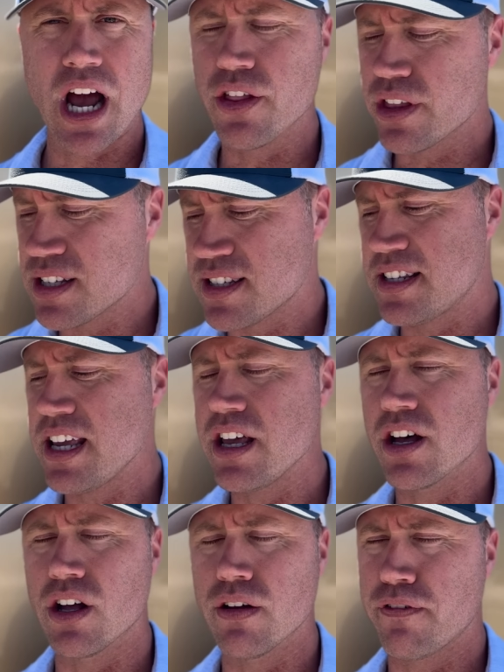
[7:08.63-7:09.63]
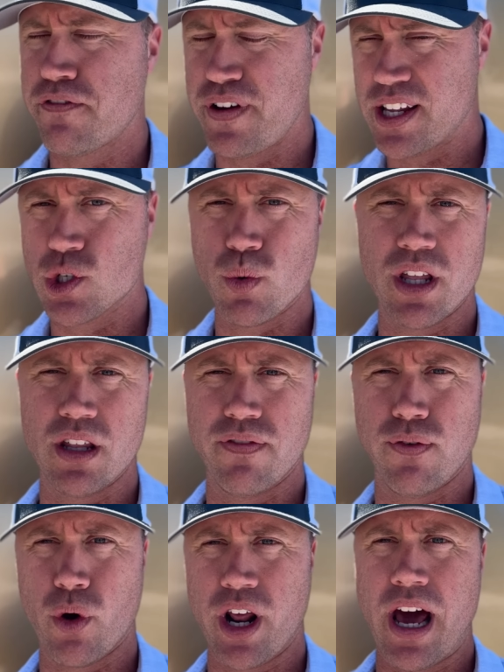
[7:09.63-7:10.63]
how this deal fits within the
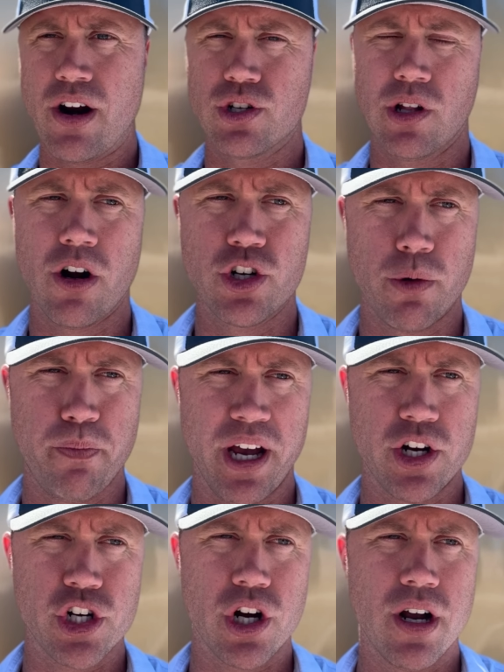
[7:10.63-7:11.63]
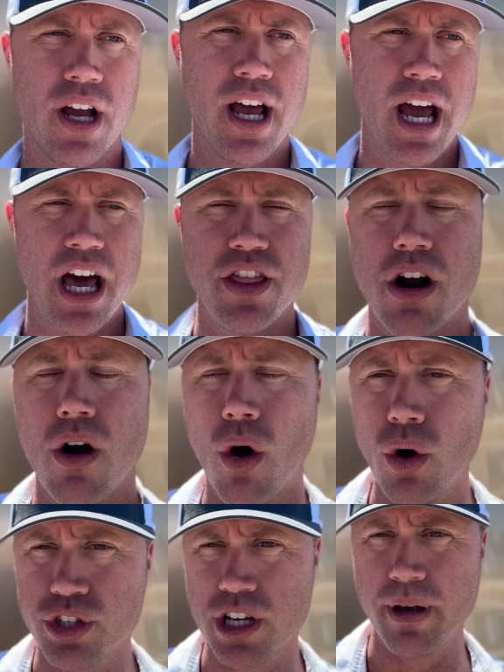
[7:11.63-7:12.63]
49ers' larger picture. And their
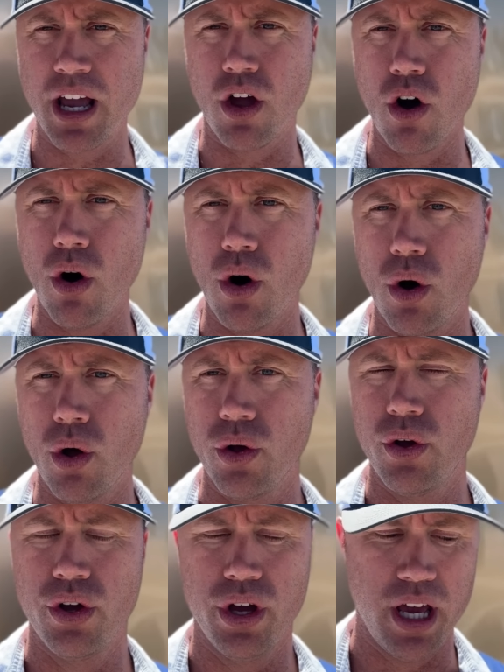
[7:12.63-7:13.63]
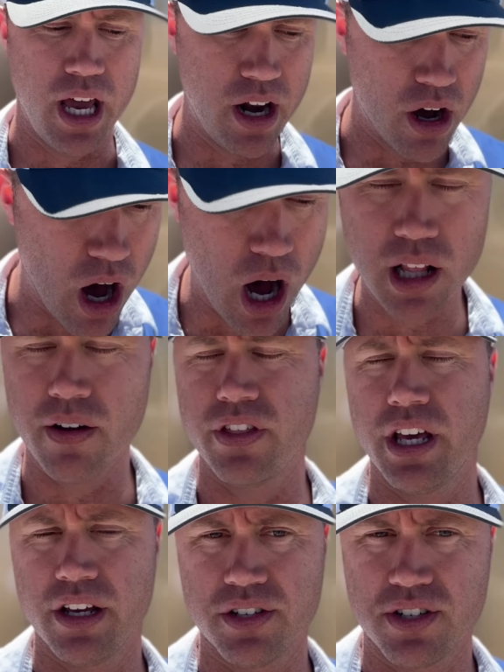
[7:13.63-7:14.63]
ultimate goal in all of
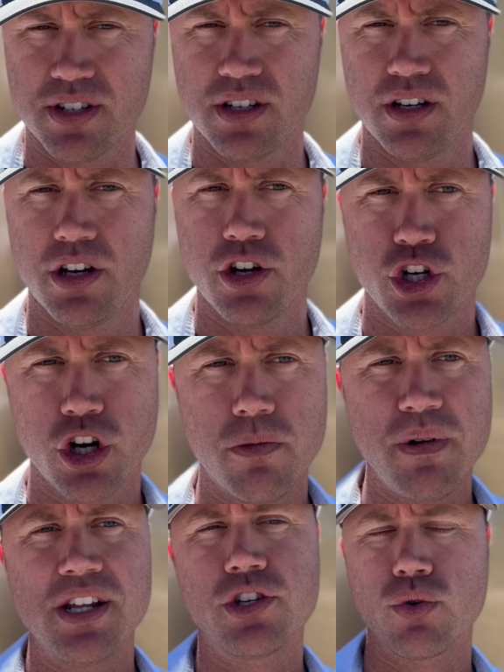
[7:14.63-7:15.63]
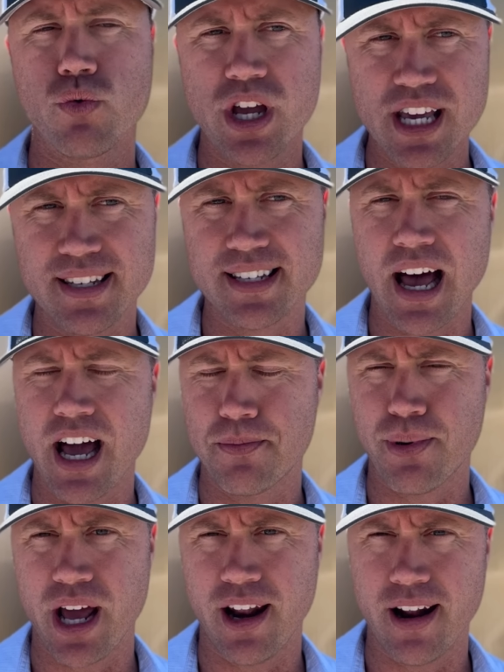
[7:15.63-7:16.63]
this should be to re sign
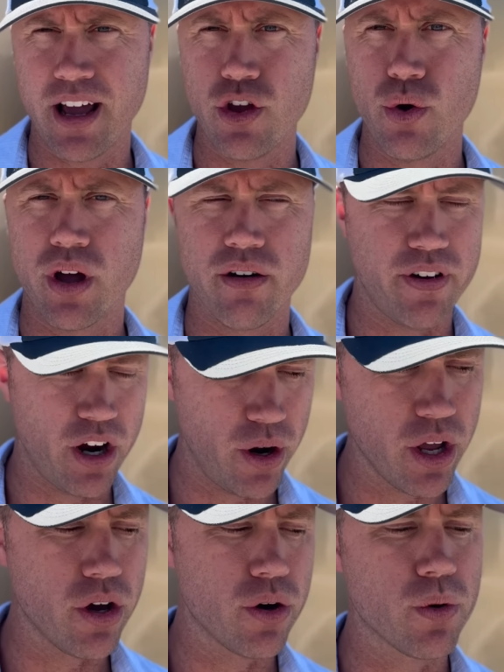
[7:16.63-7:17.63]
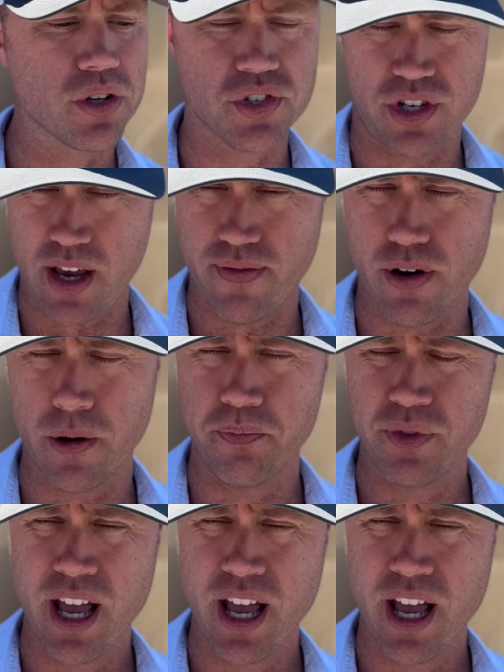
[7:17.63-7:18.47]
Brandon Aiyuk, a very good receiver,